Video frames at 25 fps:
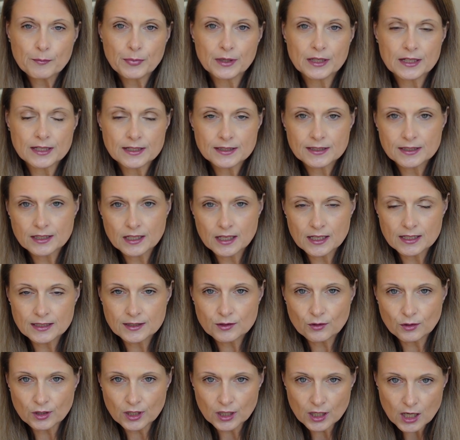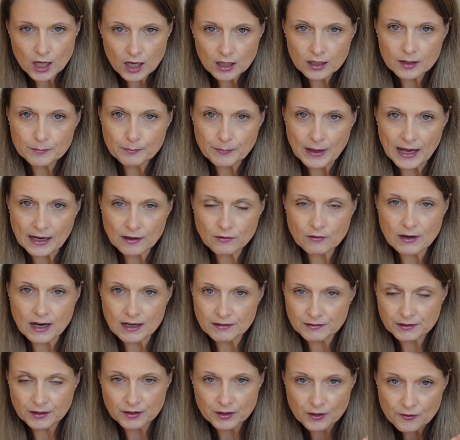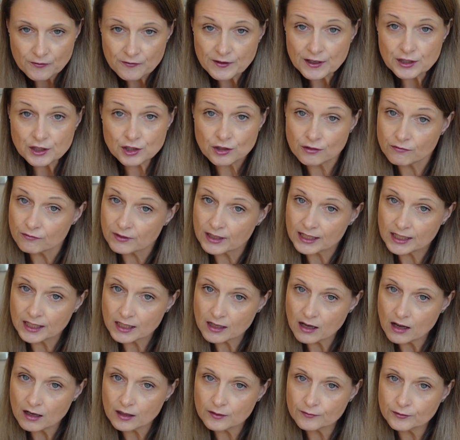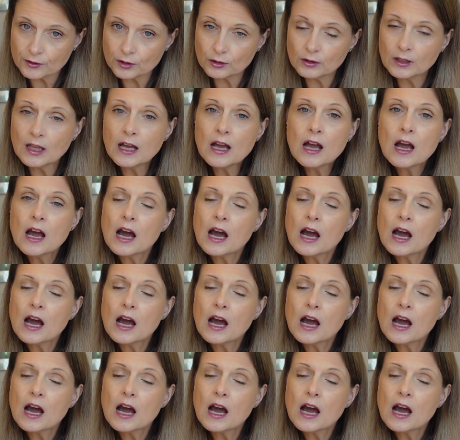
but it's on a coloured background and the fish are really colourful.